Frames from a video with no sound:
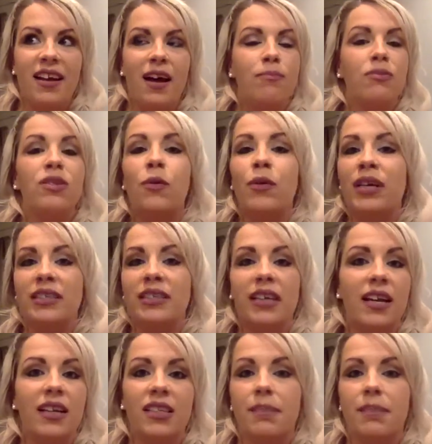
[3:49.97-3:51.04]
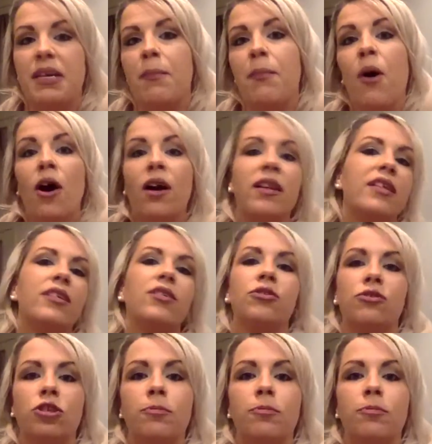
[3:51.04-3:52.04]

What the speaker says: I'm so excited to be a part of this group.